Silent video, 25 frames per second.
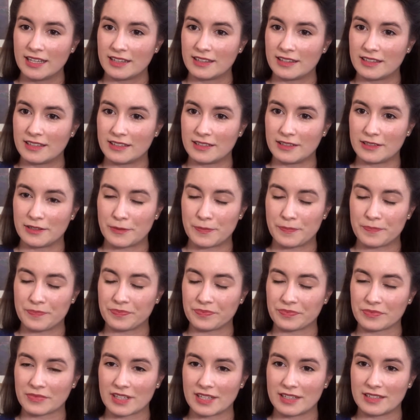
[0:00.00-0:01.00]
the
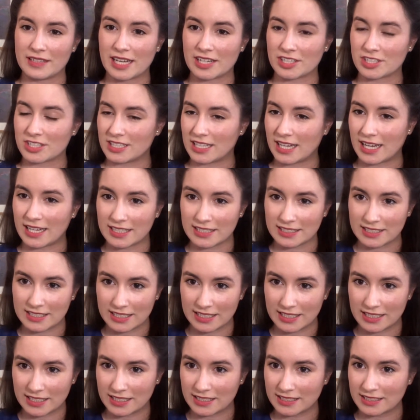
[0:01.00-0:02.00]

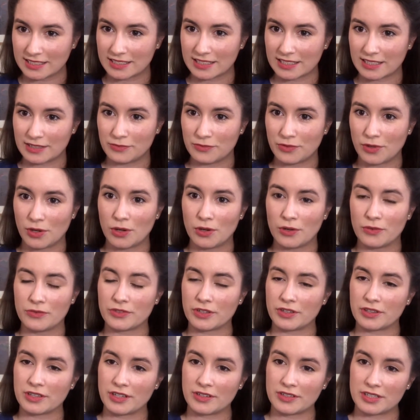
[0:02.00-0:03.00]
nationalities
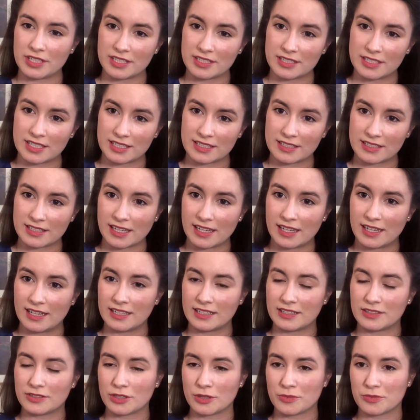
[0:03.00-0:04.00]
involved on the artistic
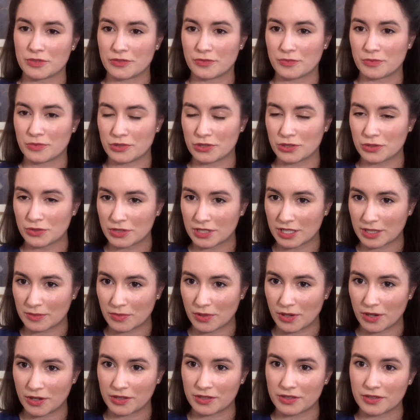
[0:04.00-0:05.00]
side in terms of producing
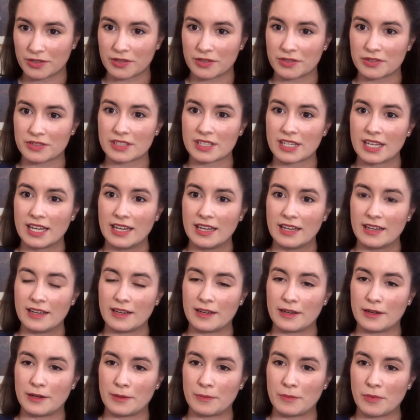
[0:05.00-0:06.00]
partners,
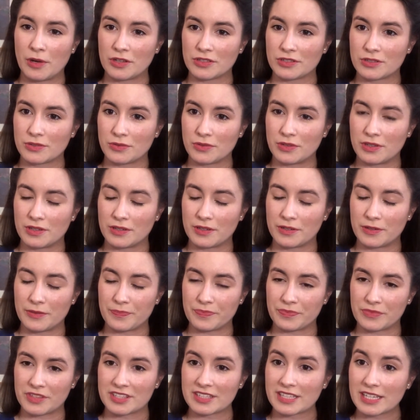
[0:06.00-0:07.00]
also
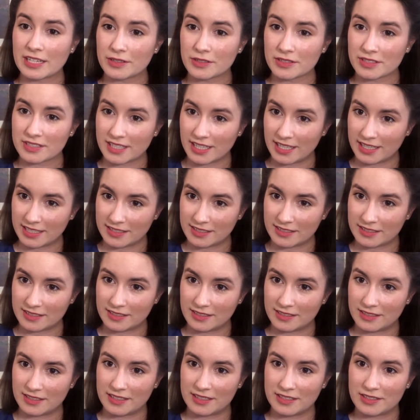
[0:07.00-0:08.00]
the skill set
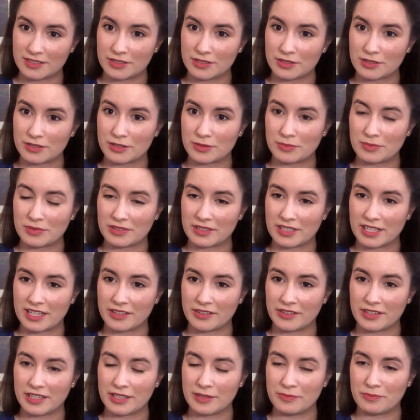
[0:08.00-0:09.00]
and the
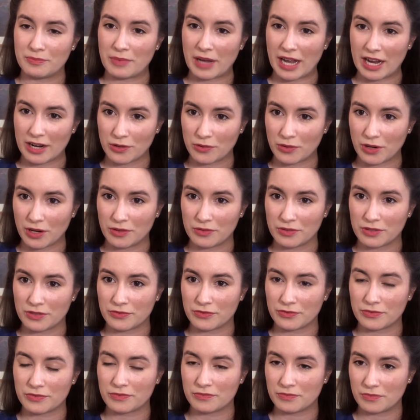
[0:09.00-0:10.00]
interdisciplinary background
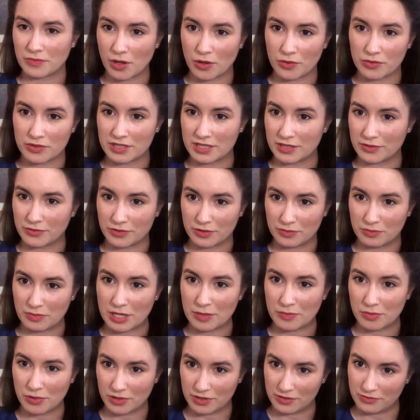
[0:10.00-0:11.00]
of all the different
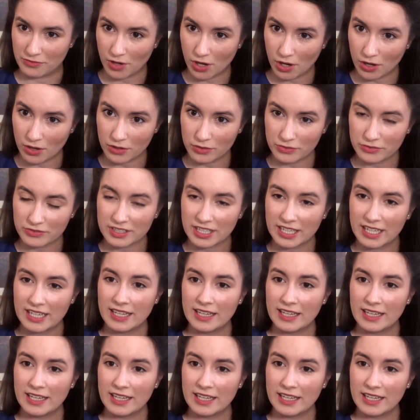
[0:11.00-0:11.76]
people involved.